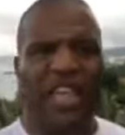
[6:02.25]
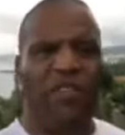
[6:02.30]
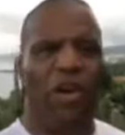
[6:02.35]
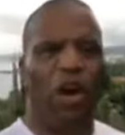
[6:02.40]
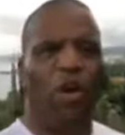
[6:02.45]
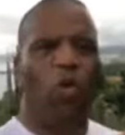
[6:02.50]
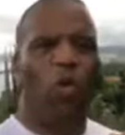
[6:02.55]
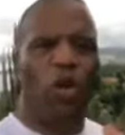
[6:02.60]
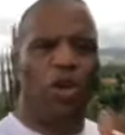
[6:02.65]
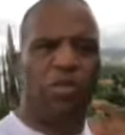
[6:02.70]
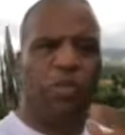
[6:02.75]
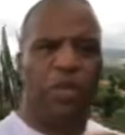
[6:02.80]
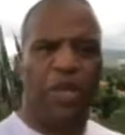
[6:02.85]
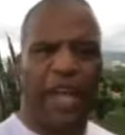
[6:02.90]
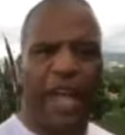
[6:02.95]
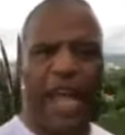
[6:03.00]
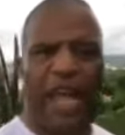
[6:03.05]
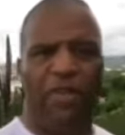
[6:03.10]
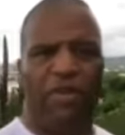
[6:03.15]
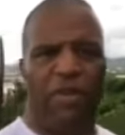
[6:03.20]
our worst
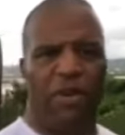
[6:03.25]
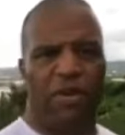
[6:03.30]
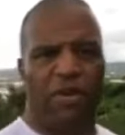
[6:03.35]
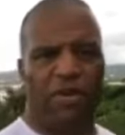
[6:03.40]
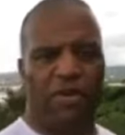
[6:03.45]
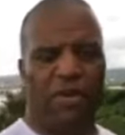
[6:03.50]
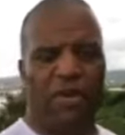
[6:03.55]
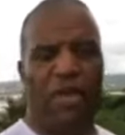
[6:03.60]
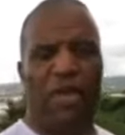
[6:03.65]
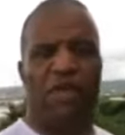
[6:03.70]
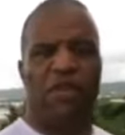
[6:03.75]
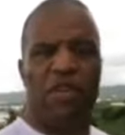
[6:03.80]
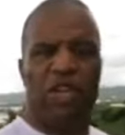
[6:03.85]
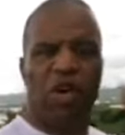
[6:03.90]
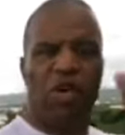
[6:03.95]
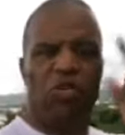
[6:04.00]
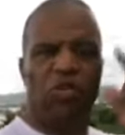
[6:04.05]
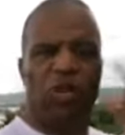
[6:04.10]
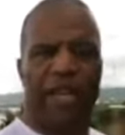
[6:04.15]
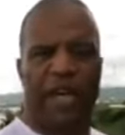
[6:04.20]
behavior for
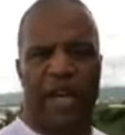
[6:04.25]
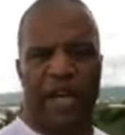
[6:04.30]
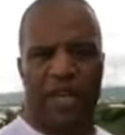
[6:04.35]
those we care